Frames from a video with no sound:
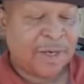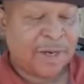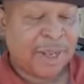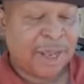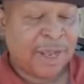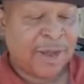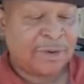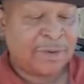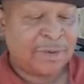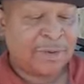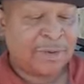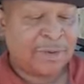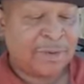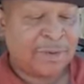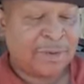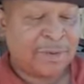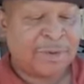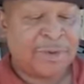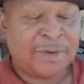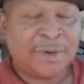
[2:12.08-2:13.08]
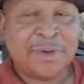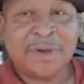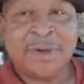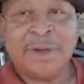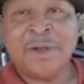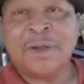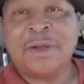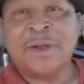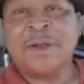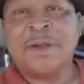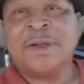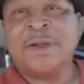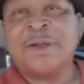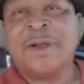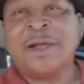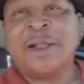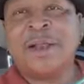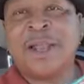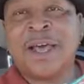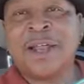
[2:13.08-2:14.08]
Now,
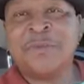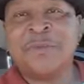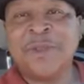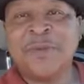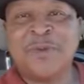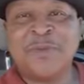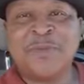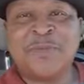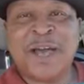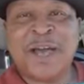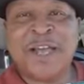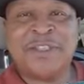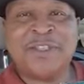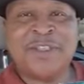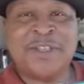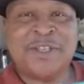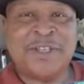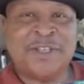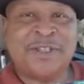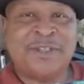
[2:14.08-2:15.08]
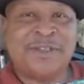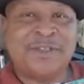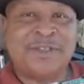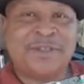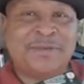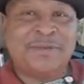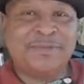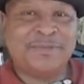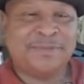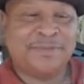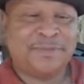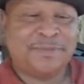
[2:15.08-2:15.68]
a lot of people buy these,